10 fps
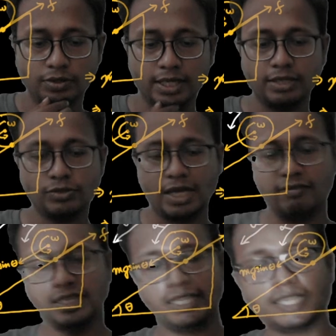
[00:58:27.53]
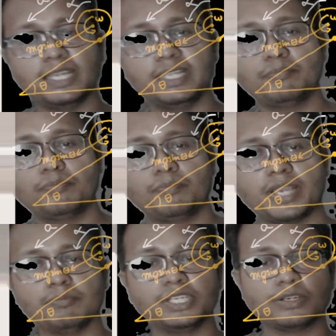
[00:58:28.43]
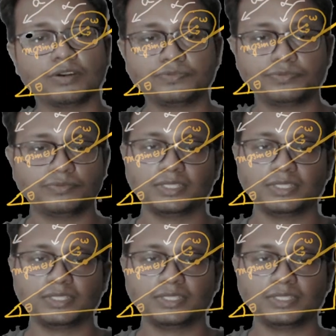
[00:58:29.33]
Okay, so I haven't taken any parameter of